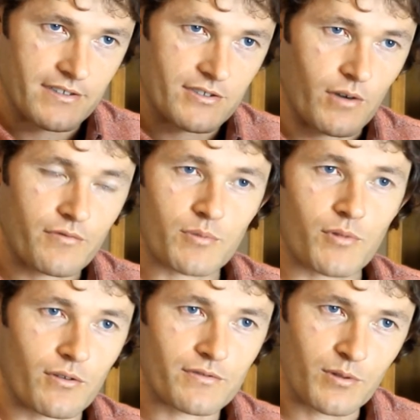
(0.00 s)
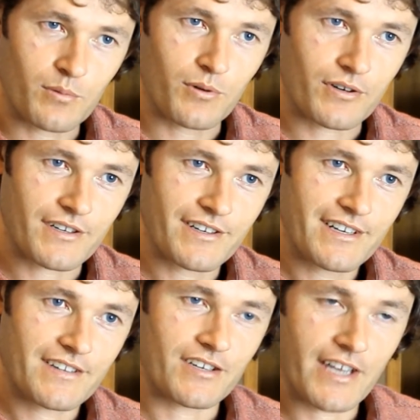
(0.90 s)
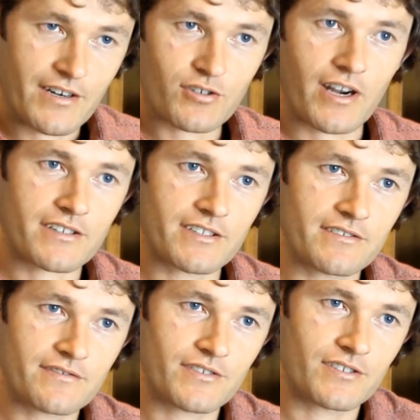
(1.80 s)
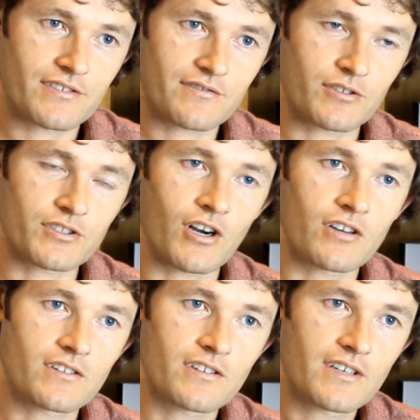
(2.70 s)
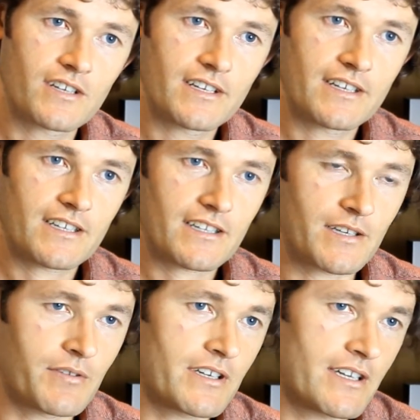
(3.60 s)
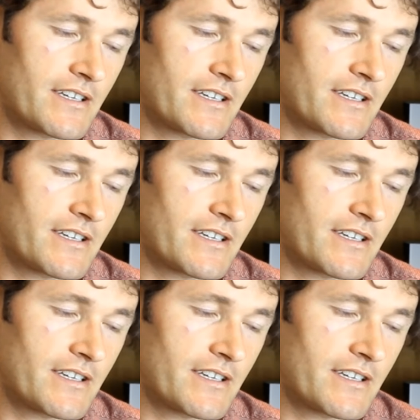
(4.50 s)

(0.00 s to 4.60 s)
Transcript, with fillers: soft drink bottles full of water that he had trucked in for his own living.